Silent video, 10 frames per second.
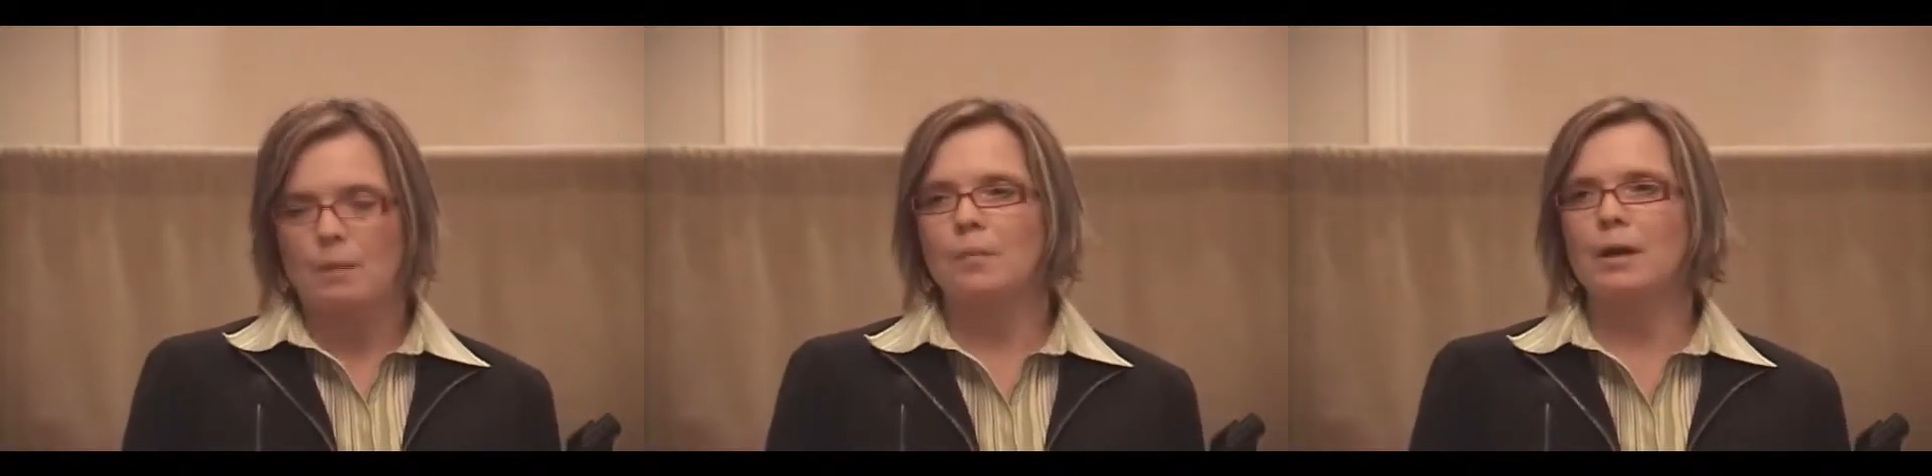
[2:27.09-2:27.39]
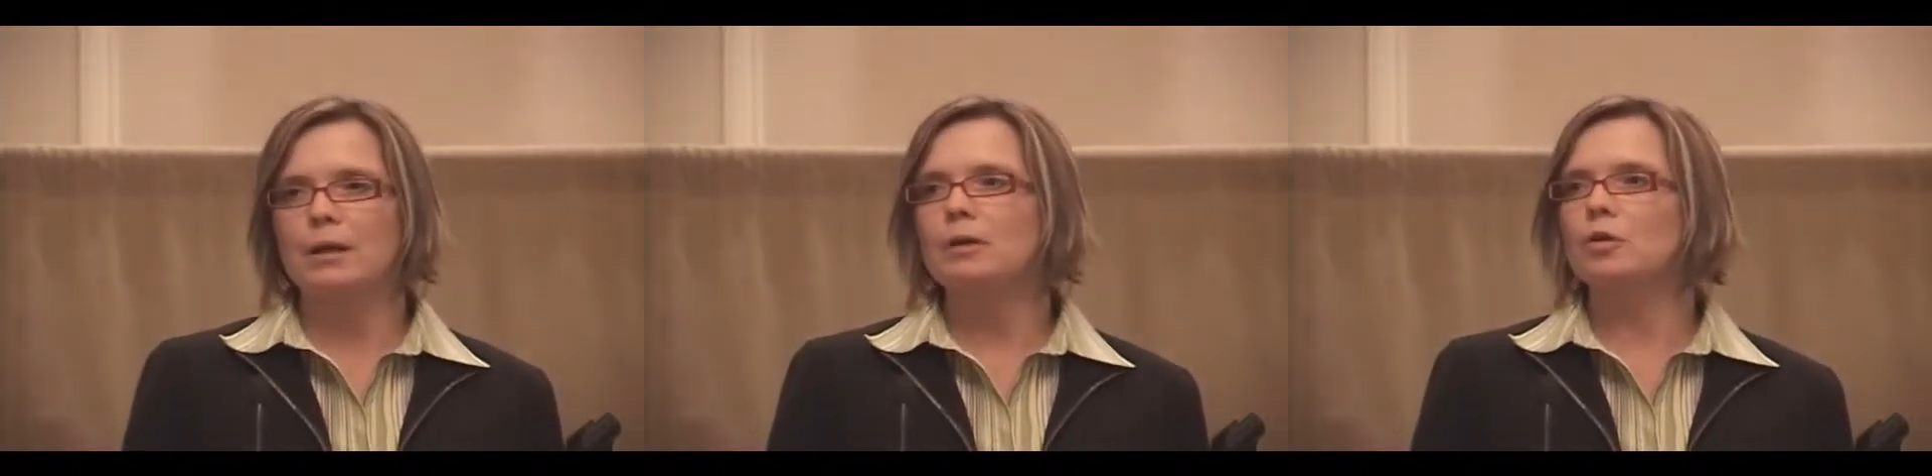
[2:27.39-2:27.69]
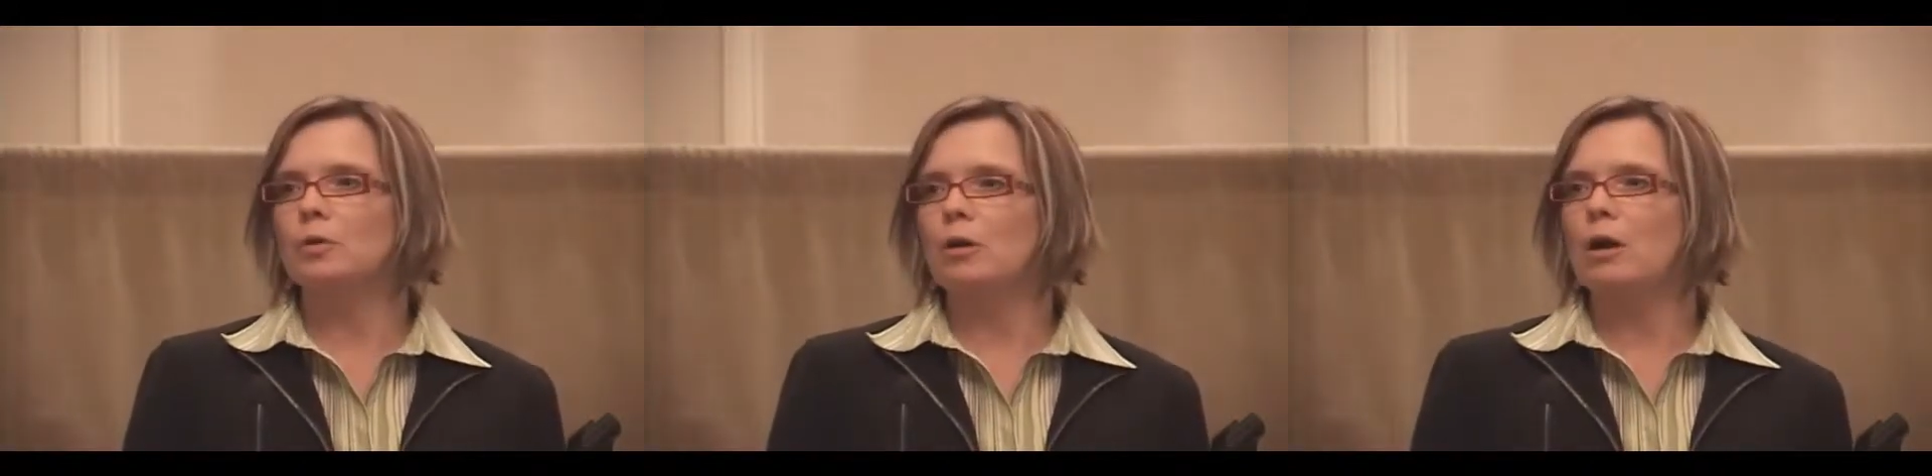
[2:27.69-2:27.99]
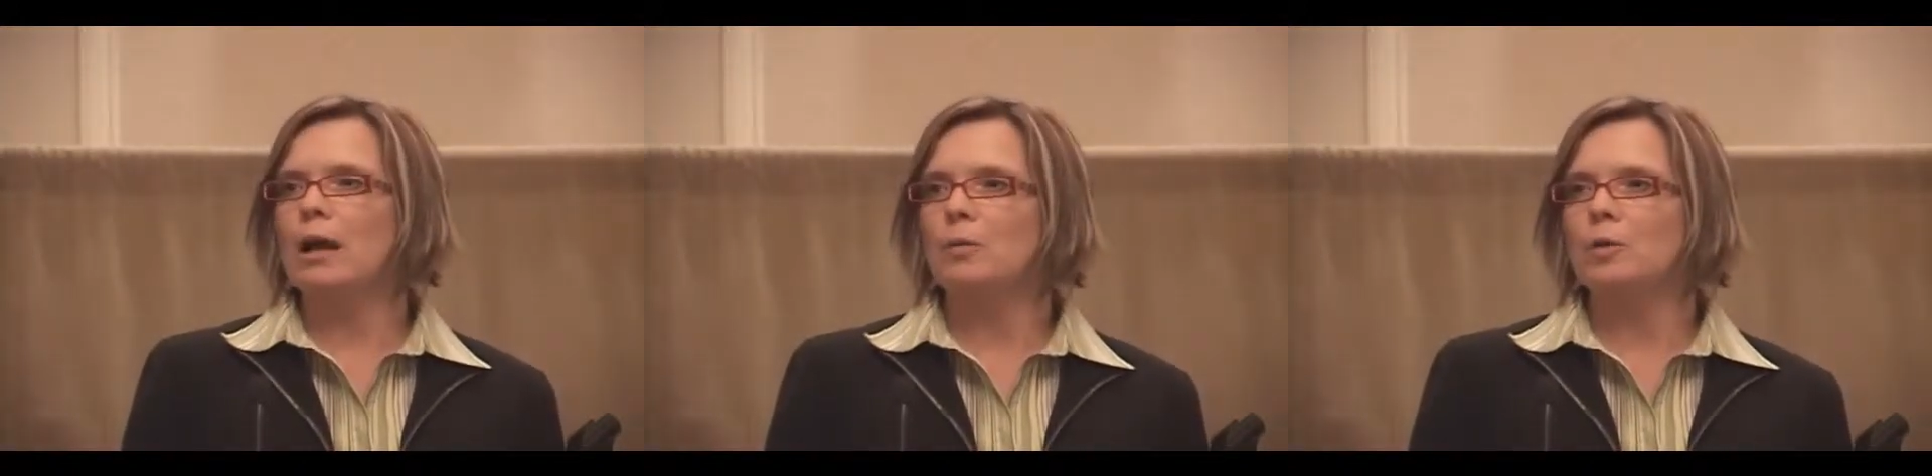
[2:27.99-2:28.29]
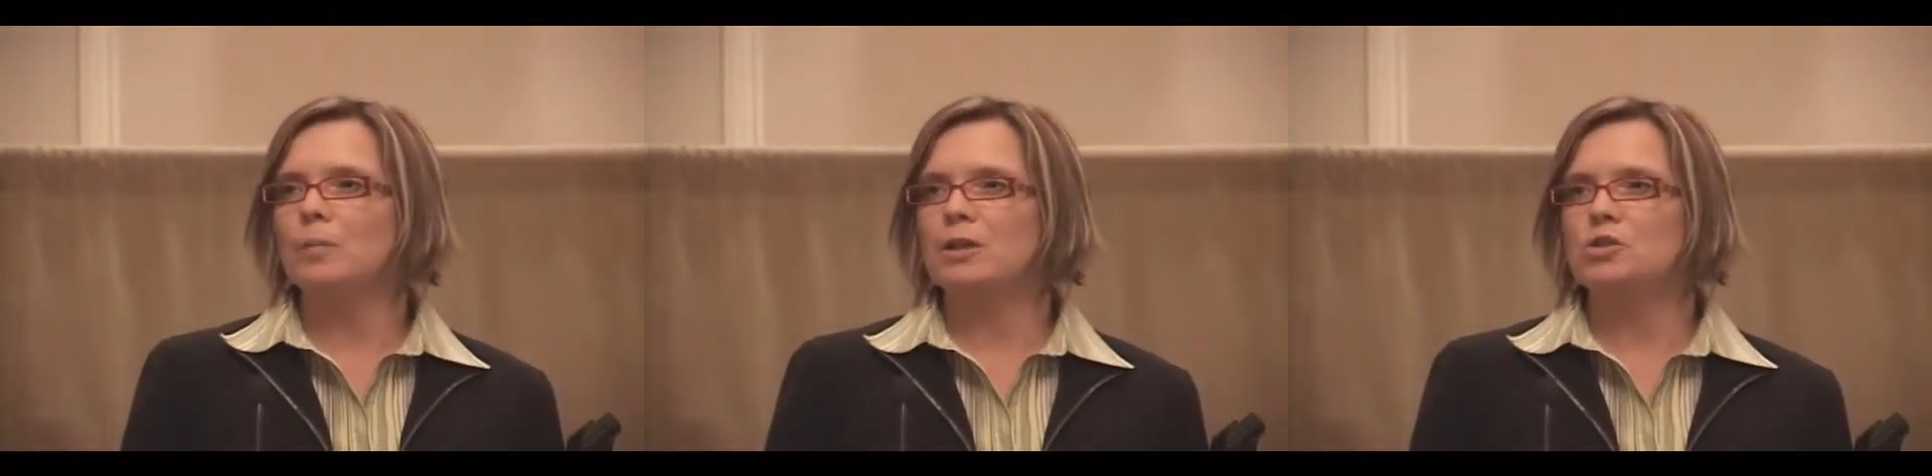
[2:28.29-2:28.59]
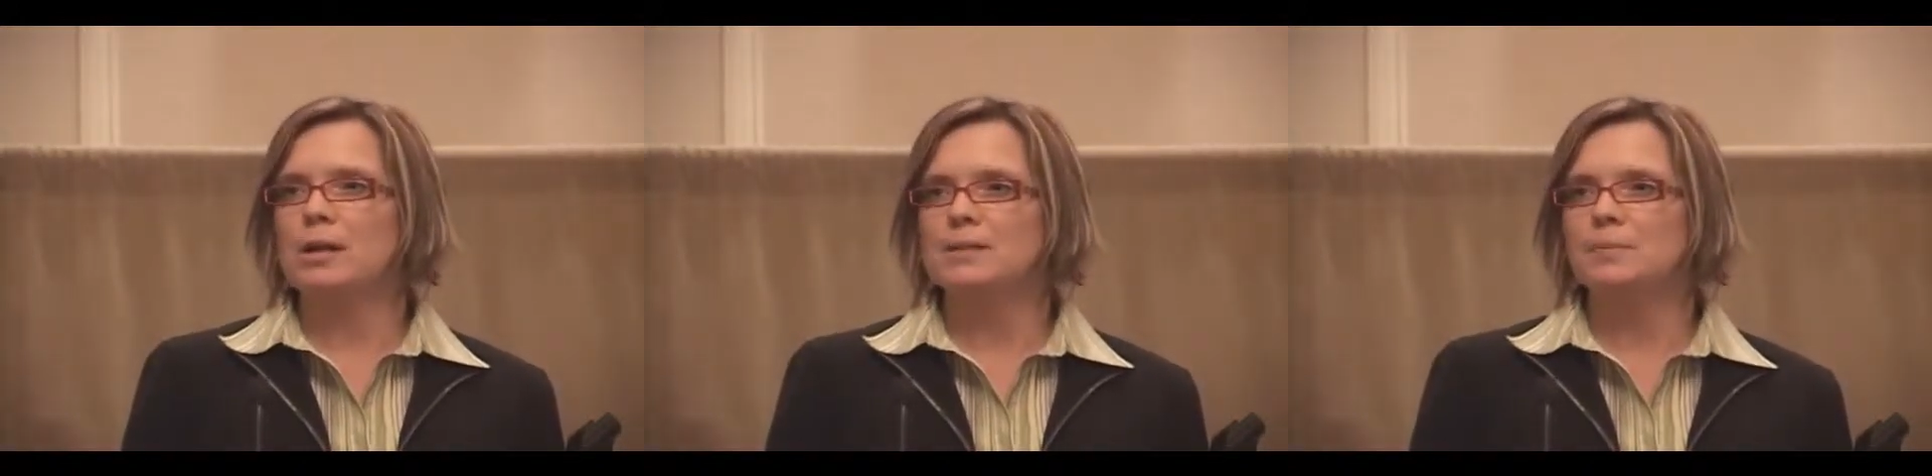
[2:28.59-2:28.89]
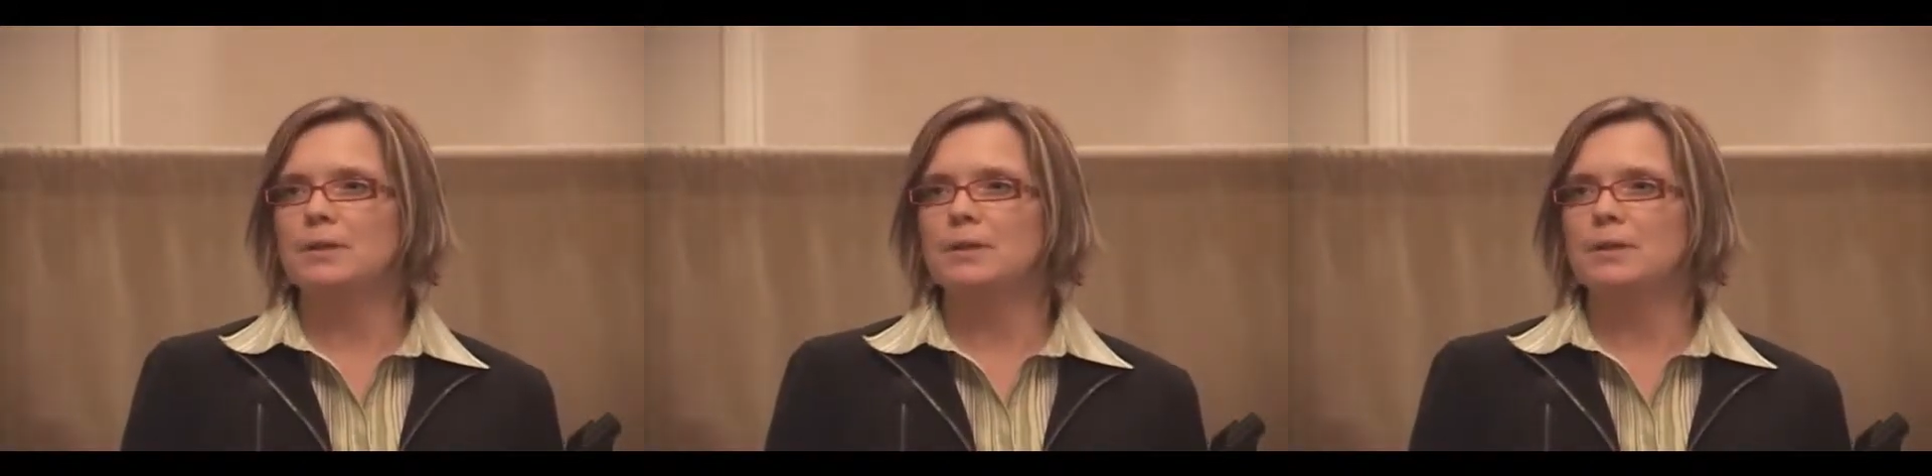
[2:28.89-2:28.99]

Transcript: my career at Winnipeg Transit